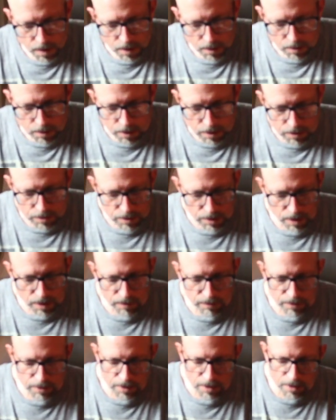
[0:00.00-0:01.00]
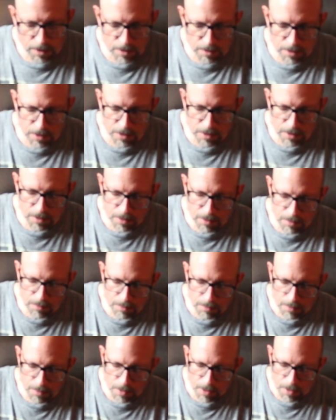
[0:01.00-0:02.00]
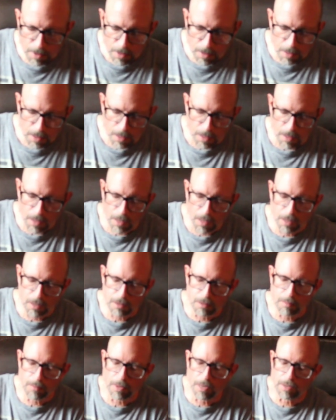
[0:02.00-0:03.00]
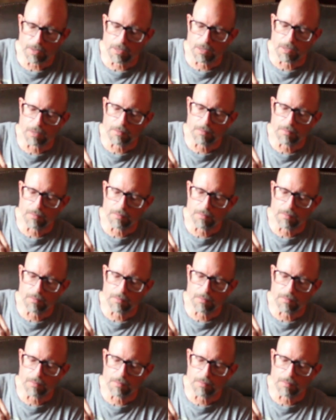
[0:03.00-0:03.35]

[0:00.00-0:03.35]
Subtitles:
What else we have in here? Just that's about it.